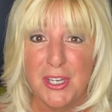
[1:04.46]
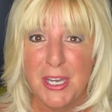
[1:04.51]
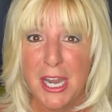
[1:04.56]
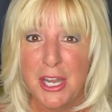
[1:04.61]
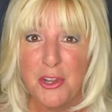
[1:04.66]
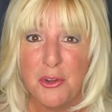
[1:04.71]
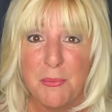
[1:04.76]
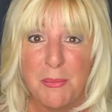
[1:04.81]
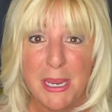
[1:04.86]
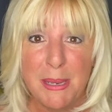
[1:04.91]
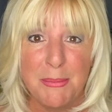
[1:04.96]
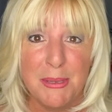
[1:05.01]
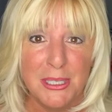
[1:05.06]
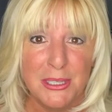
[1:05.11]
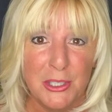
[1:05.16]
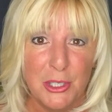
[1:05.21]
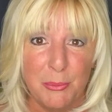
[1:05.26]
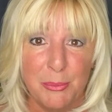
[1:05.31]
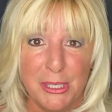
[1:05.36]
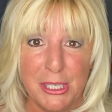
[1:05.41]
and you may be a
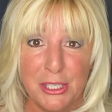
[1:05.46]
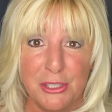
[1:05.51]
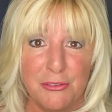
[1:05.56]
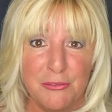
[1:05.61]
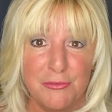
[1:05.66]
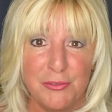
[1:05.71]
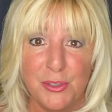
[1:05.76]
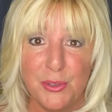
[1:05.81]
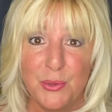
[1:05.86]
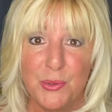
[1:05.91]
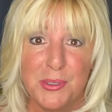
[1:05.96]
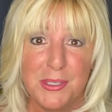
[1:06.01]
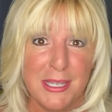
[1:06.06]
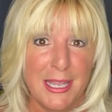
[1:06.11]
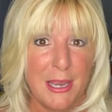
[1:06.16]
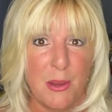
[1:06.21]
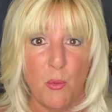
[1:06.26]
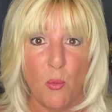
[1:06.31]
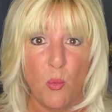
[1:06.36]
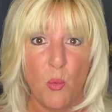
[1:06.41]
little bit confused,
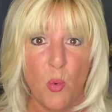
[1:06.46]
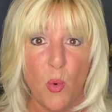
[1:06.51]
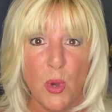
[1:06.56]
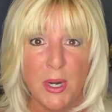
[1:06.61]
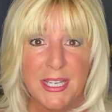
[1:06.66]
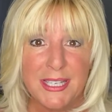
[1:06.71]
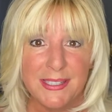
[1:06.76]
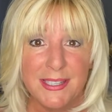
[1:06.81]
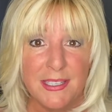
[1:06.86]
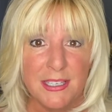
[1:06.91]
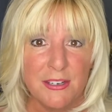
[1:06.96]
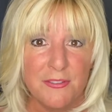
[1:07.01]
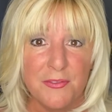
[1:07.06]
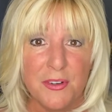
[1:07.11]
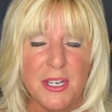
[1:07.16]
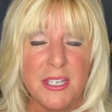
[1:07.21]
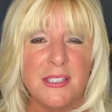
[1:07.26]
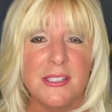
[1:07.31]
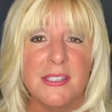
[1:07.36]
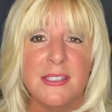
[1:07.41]
like, what is the
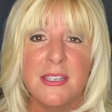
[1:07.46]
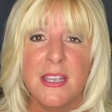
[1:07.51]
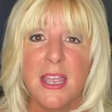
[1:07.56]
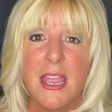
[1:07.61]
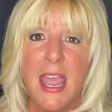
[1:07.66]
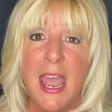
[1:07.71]
difference?